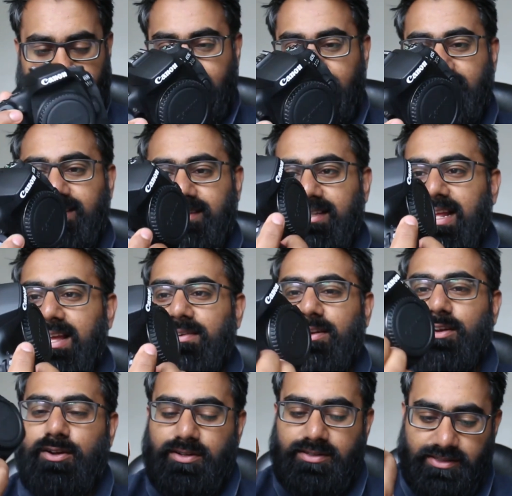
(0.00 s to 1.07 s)
This is how
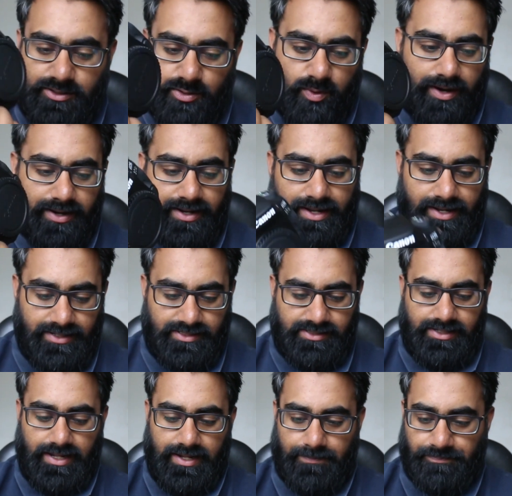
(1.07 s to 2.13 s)
it looks, quite
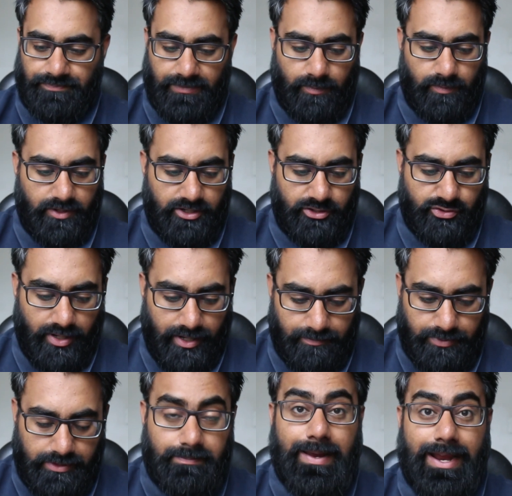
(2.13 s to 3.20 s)
nice. We're gonna try
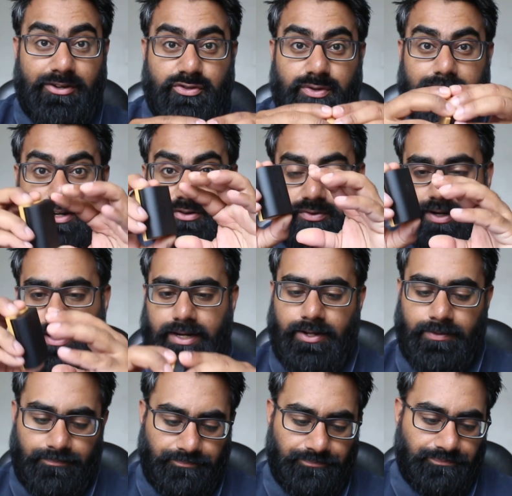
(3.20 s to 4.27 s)
and put the battery in right
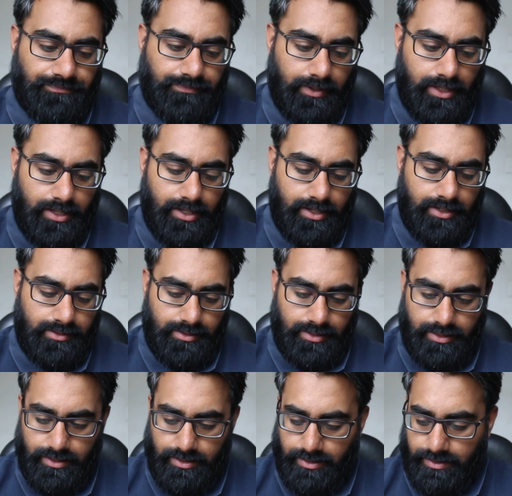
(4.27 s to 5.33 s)
now, and
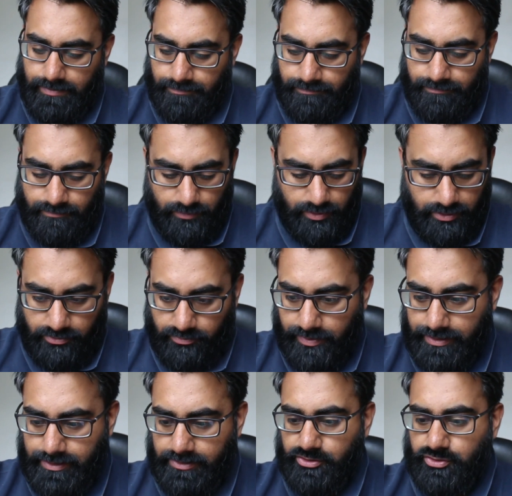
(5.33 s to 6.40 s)
we're gonna
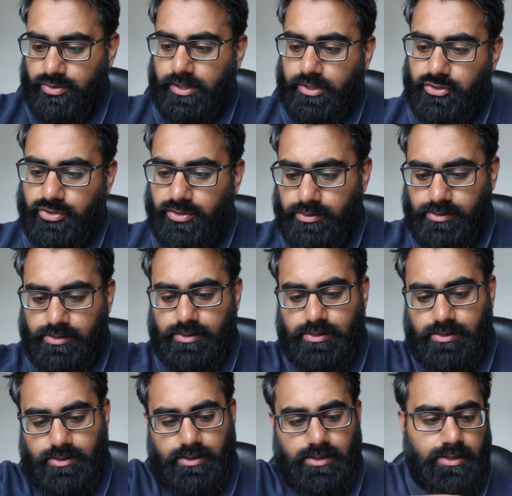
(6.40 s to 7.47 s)
read the
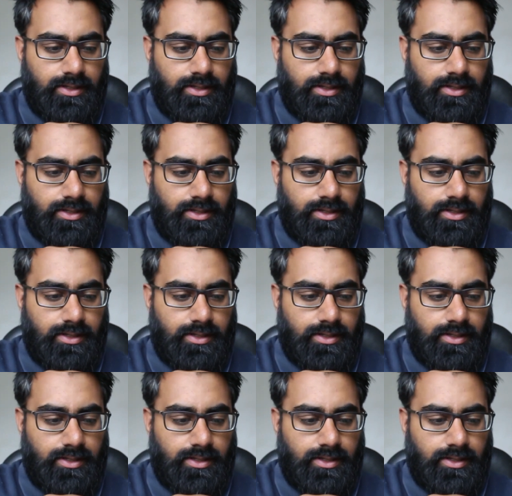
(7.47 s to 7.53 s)
instructions.